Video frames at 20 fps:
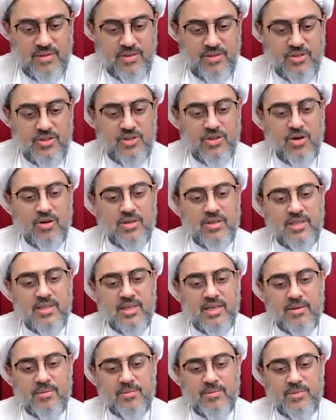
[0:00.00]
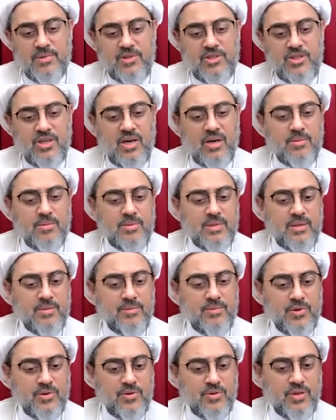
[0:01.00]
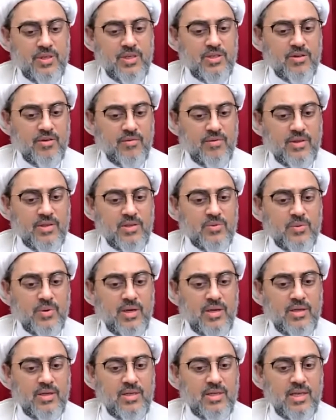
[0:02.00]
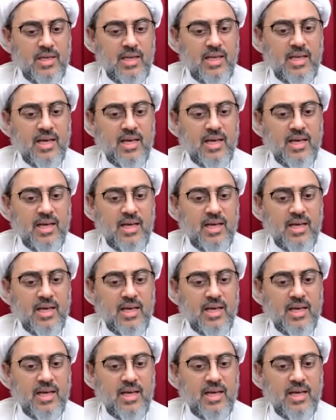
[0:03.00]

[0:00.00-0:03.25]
short-term charms and beauties of this world.